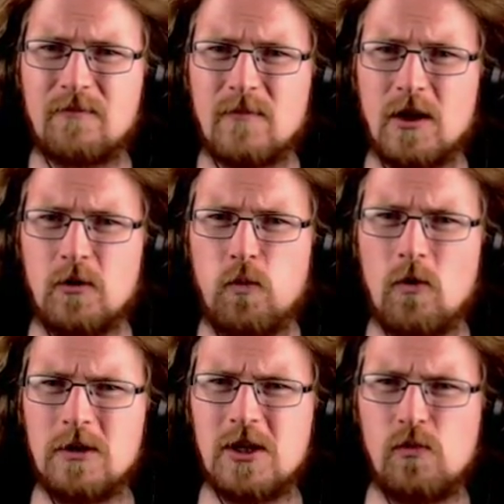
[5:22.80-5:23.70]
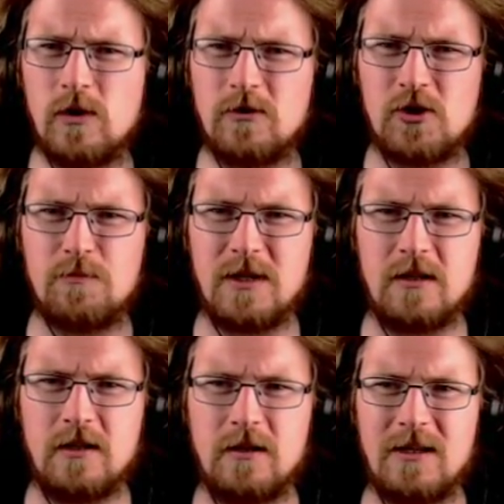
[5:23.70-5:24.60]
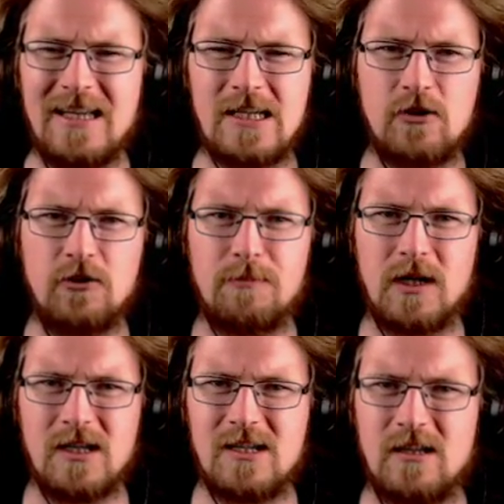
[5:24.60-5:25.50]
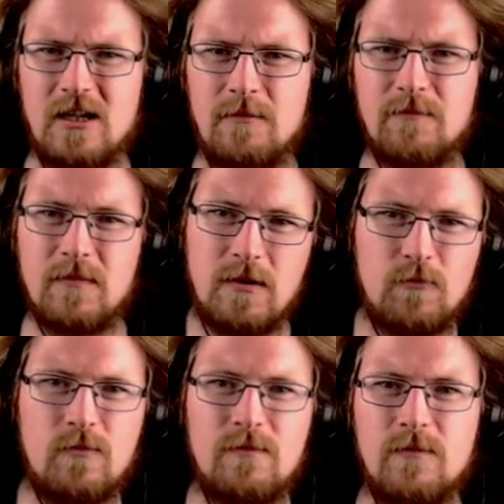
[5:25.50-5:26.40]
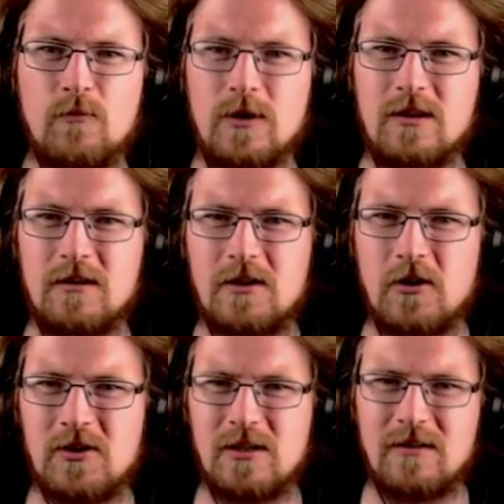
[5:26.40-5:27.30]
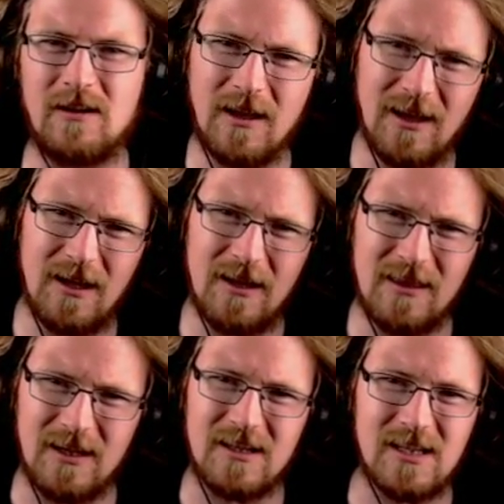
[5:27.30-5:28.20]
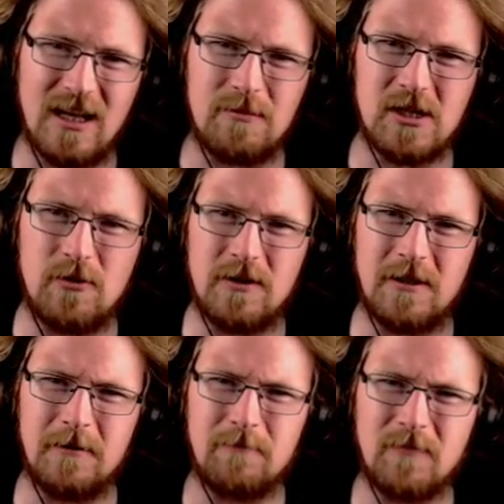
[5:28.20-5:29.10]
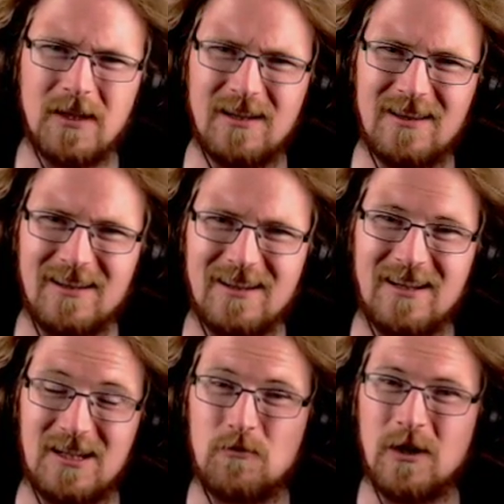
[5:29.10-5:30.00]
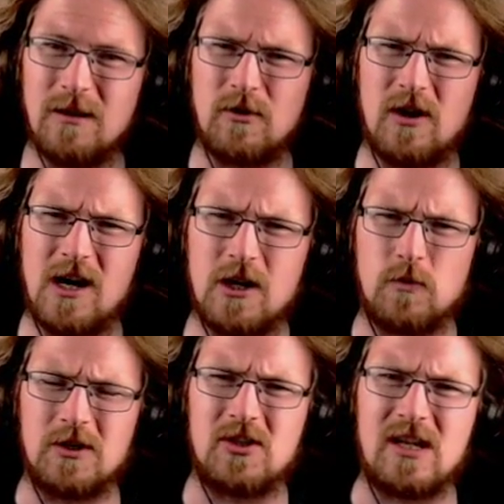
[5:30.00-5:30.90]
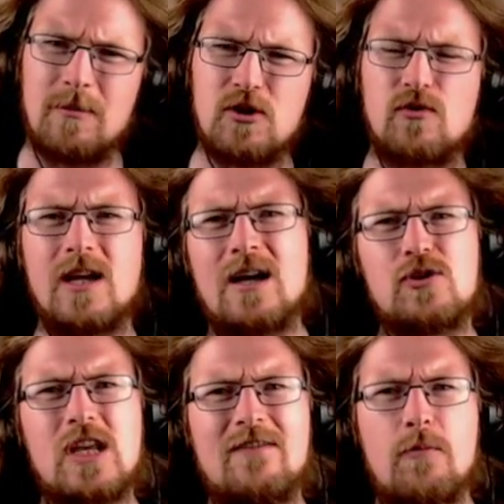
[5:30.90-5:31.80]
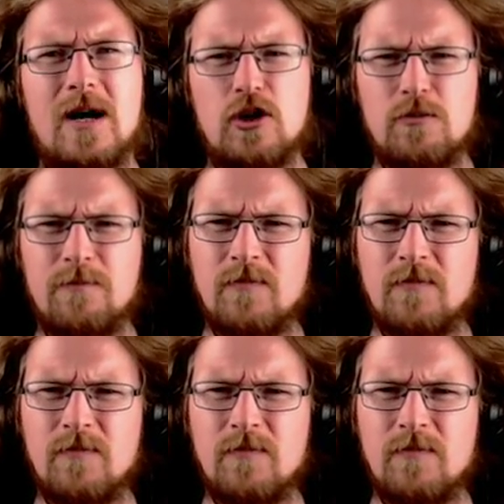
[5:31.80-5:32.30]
And water will just be eaten up by slime with the cost that... I think the slime's going though. I think it's one of the more harder ones to demonstrate outside of a biome.